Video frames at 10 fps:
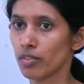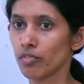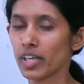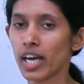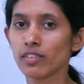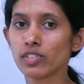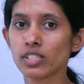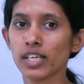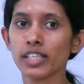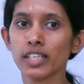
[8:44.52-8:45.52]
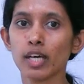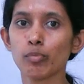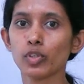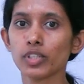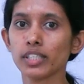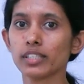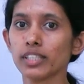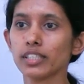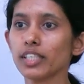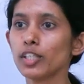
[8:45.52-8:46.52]
We have studied about it
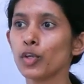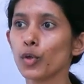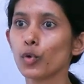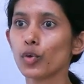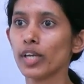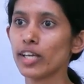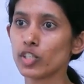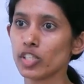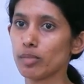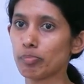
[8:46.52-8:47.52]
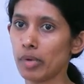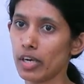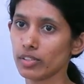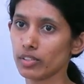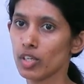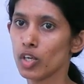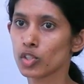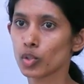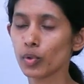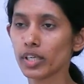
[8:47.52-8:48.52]
in the neurulation part.
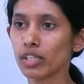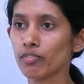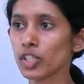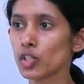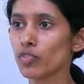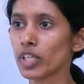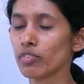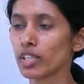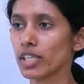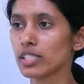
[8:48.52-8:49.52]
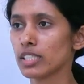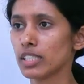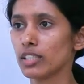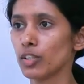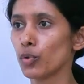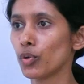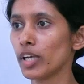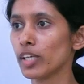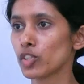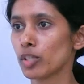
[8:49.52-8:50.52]
So in which week we can see the
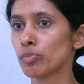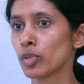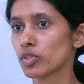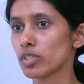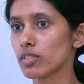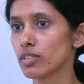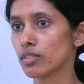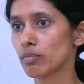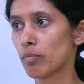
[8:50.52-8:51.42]
neurulation process?